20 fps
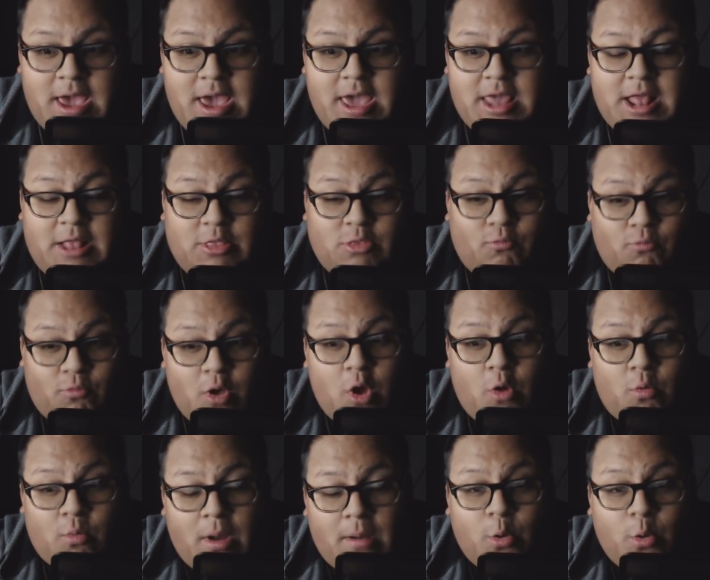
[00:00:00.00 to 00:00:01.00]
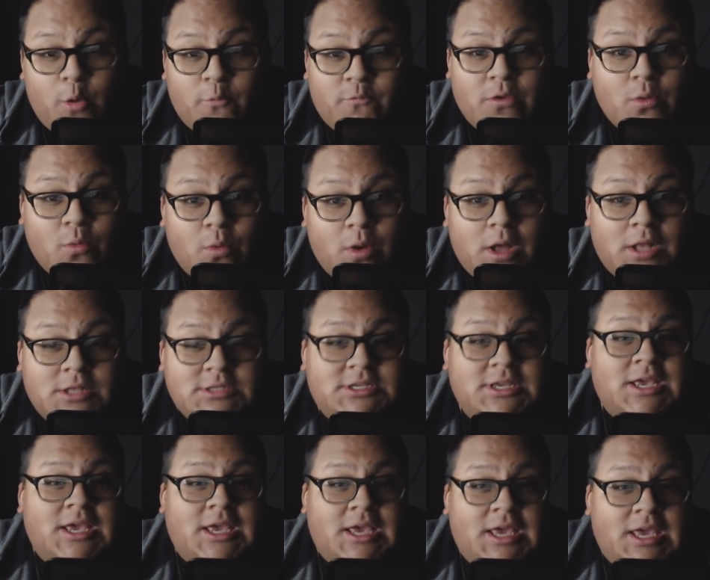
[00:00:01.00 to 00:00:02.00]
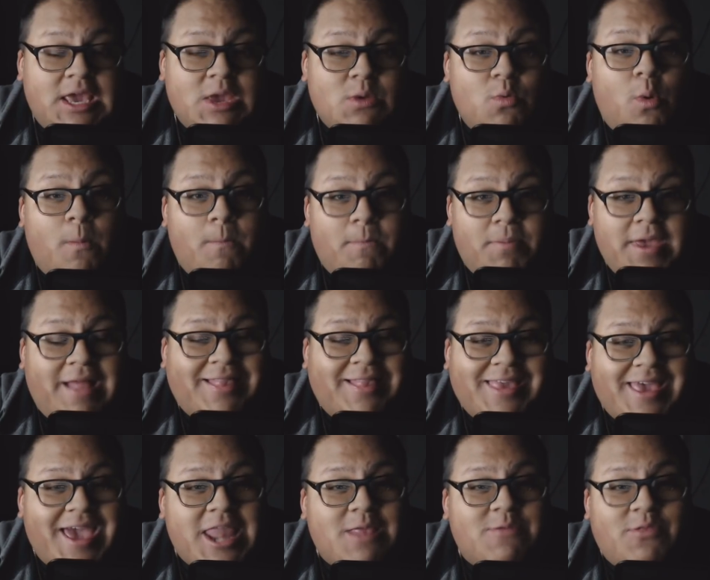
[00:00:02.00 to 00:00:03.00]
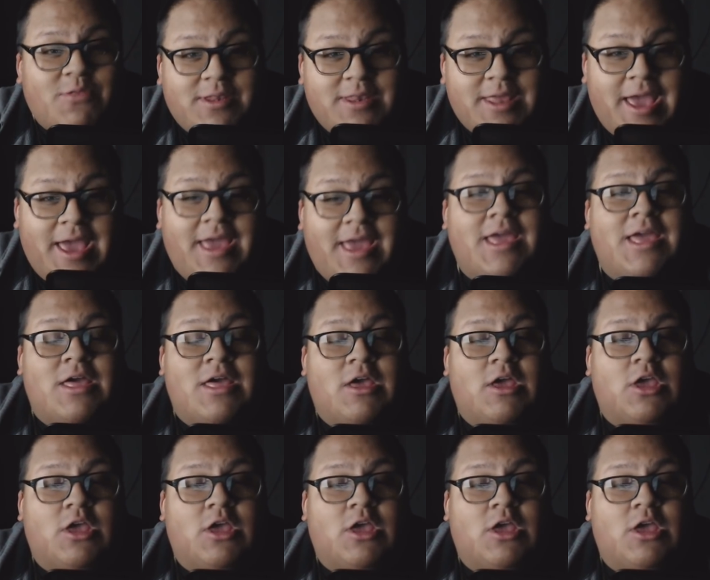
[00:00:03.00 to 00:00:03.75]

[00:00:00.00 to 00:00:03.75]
And at the Royal Rumble, if he wants, he will be, at the end of the day,